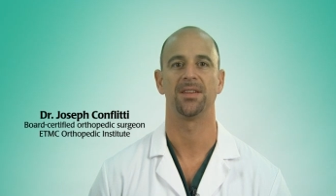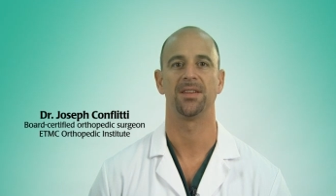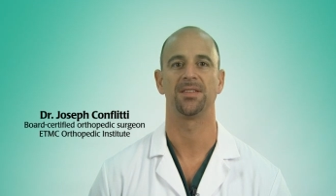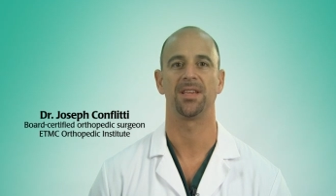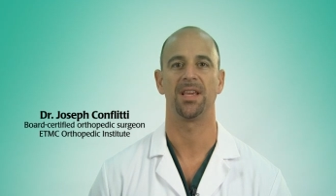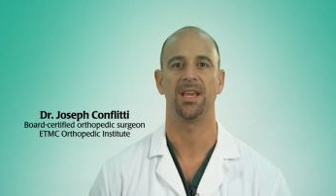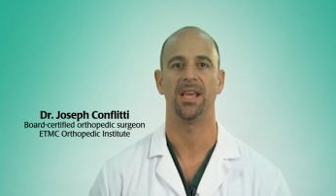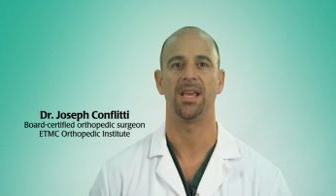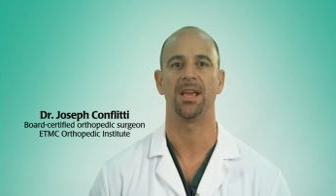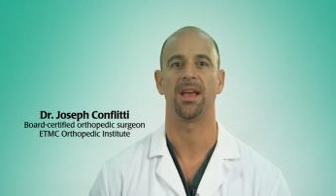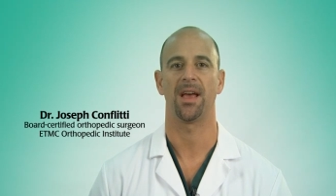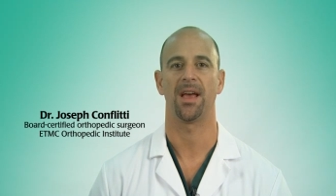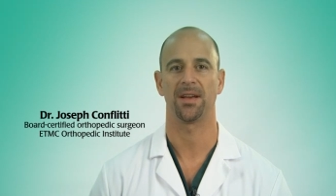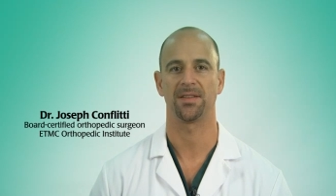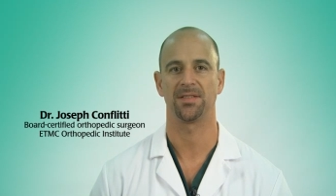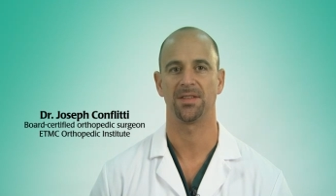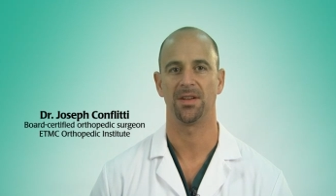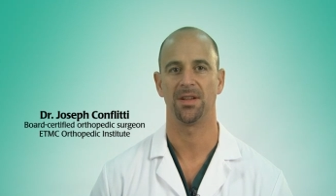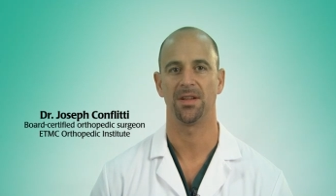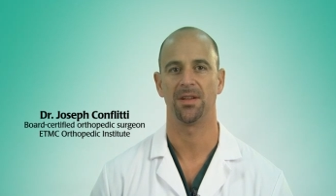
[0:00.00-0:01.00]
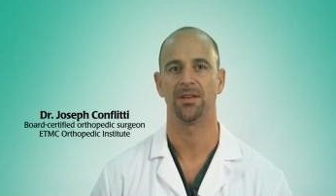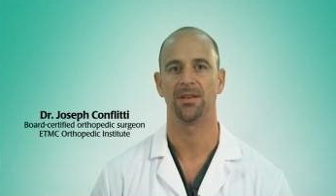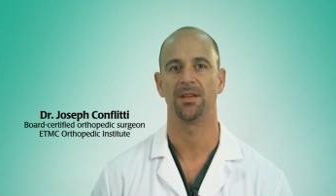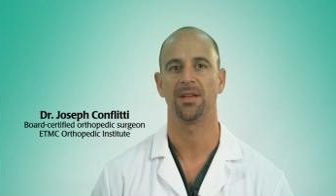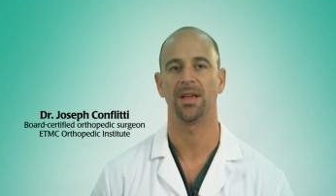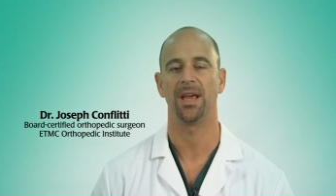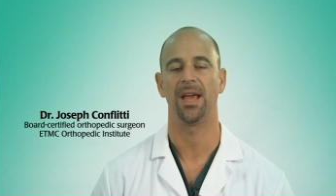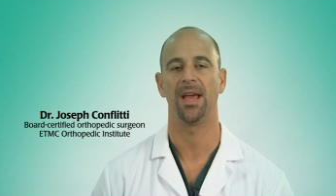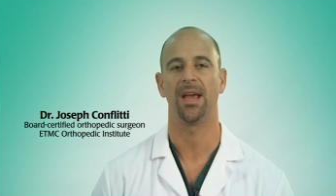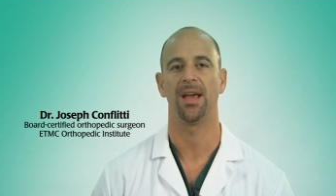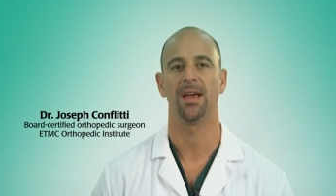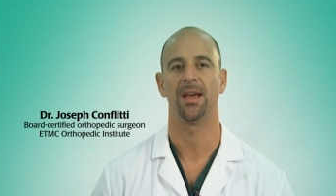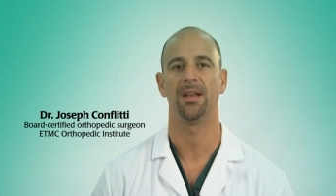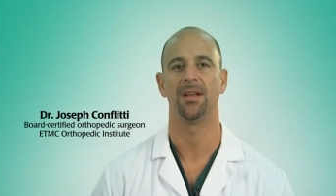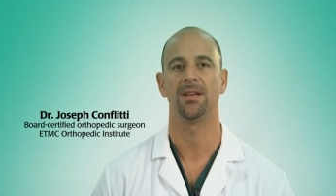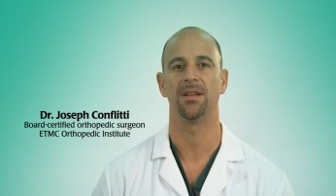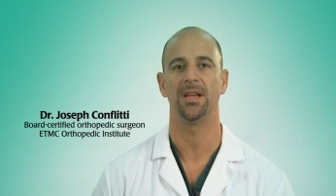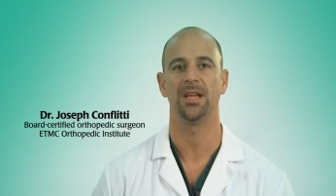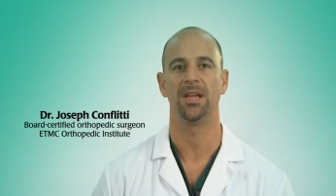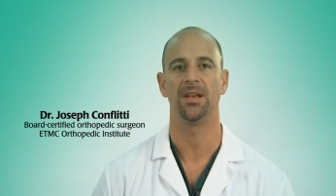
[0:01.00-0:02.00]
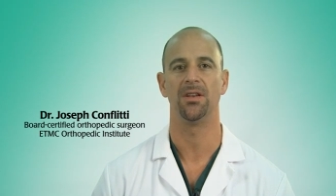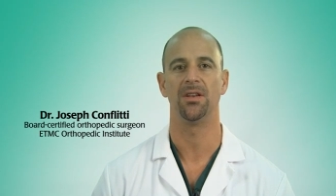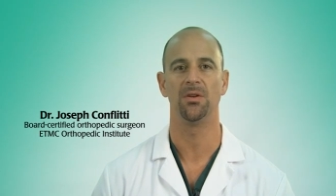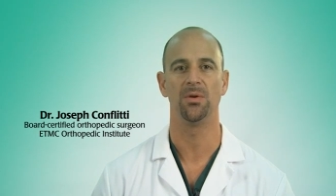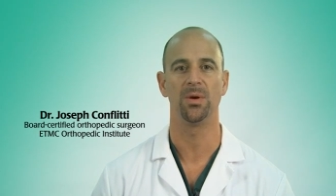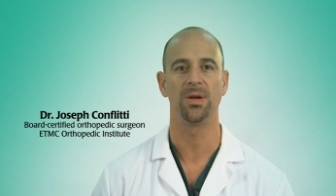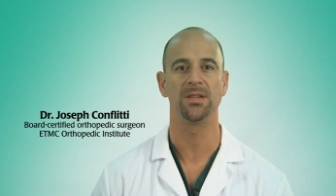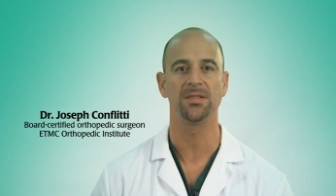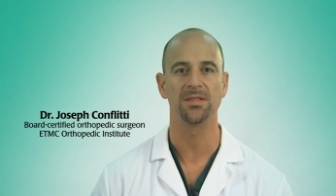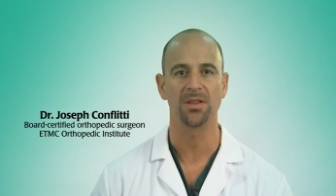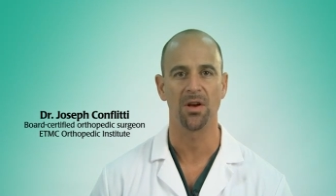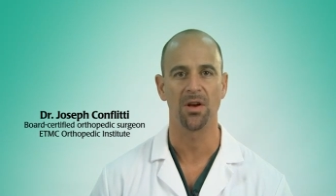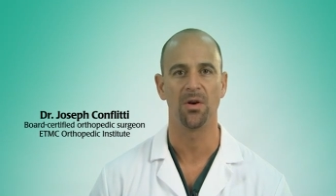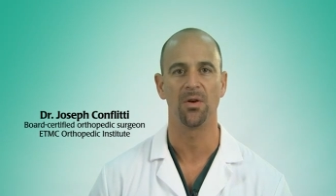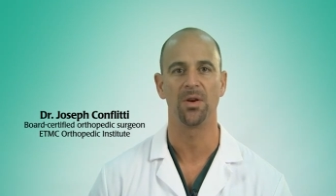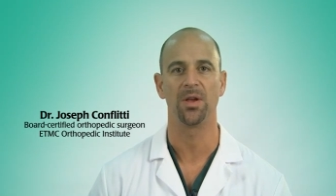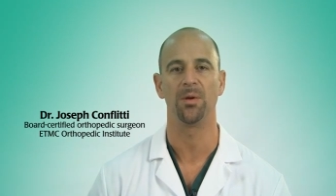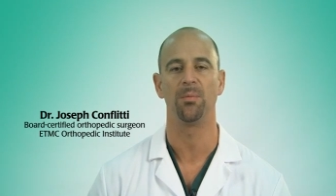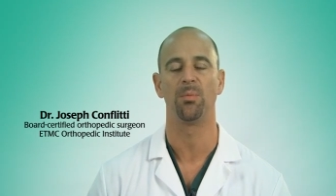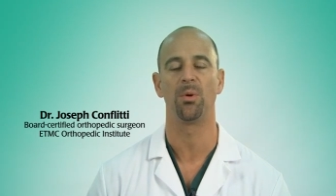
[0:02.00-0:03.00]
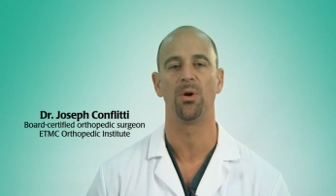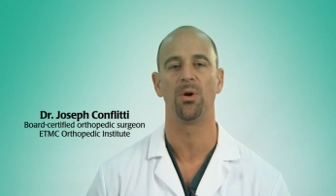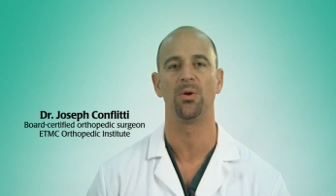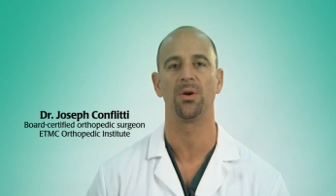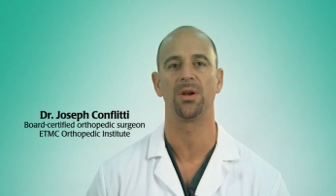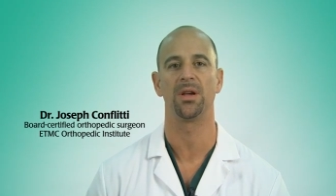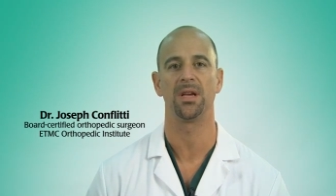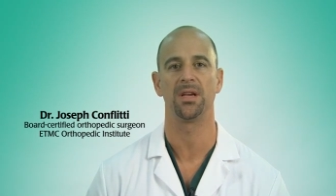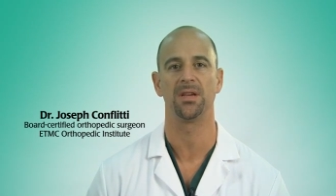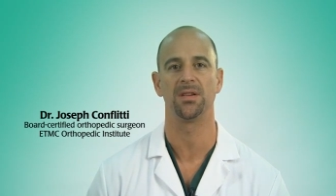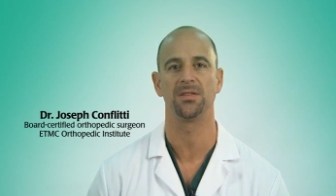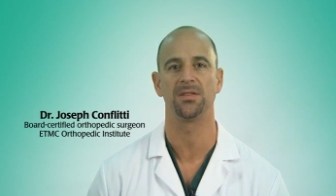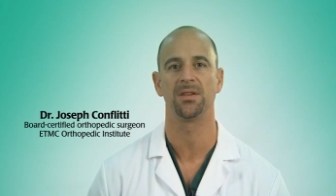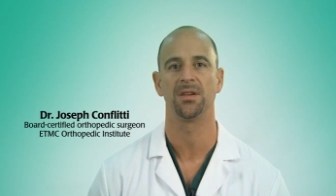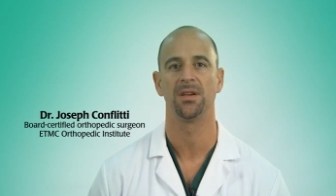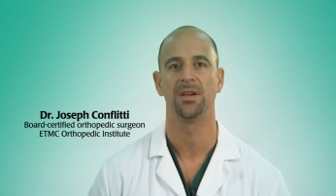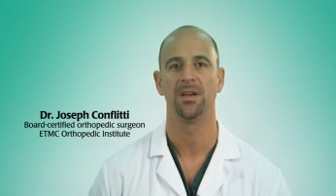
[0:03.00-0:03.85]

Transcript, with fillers: a skiing accident, and in doing so, he broke his